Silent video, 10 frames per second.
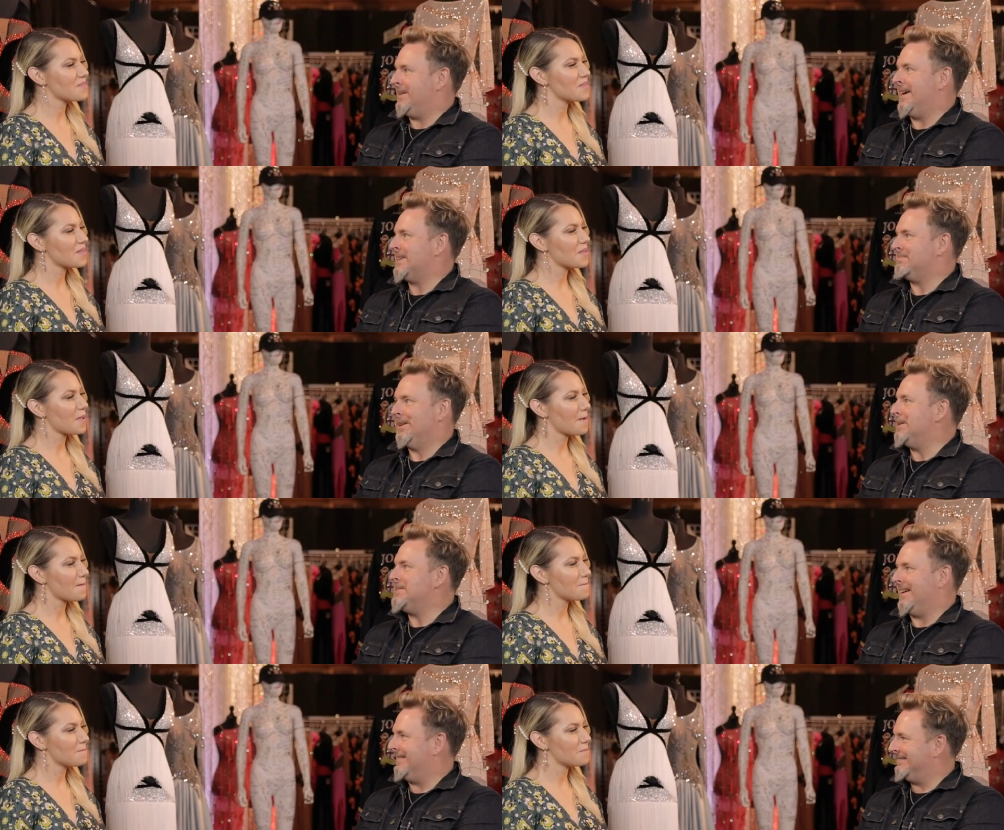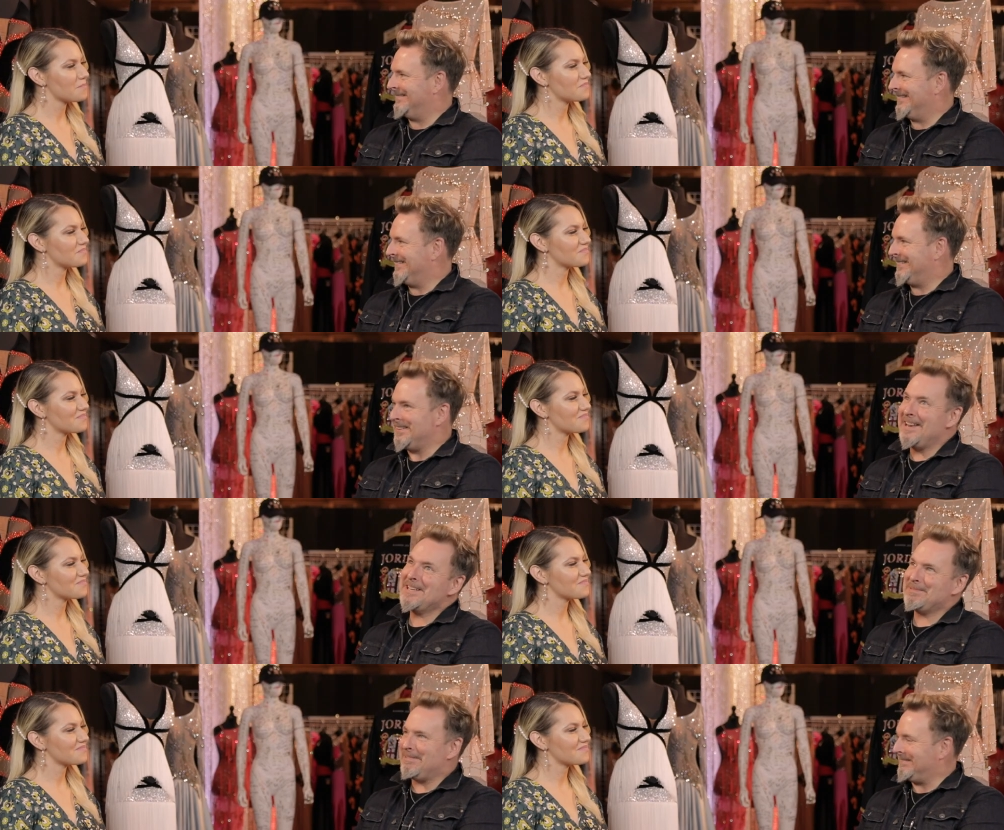Speaker 1: been, hasn't begun yet. The
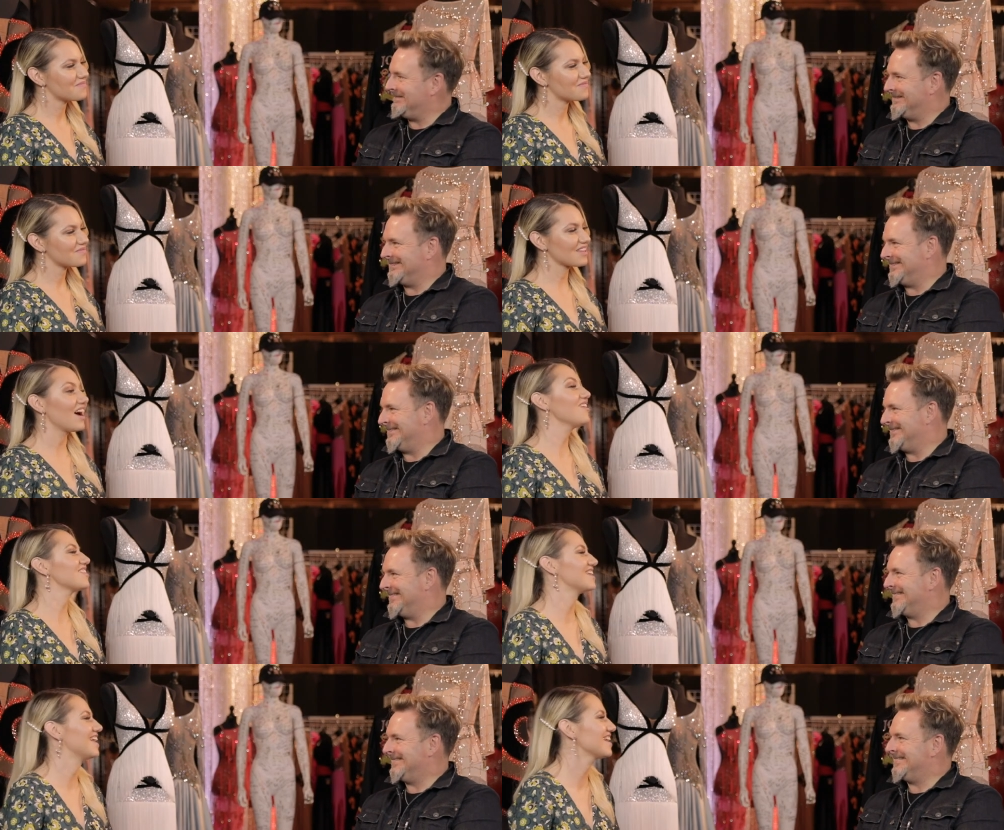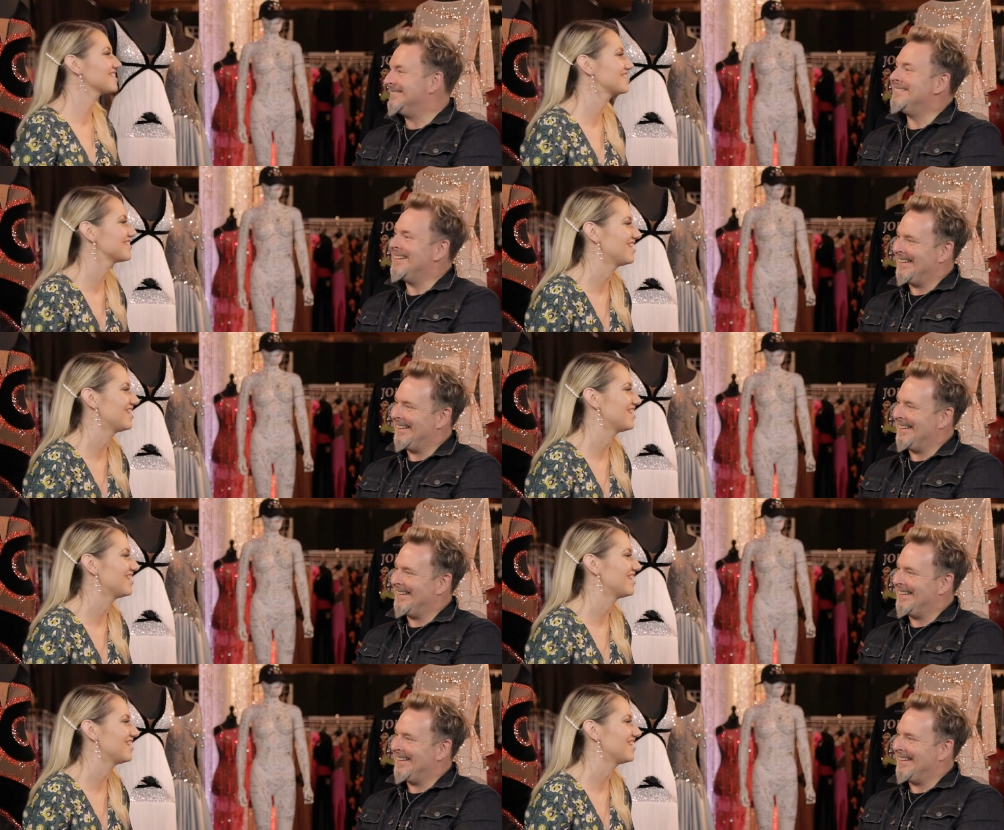next one.
Speaker 2: Oh, the next one.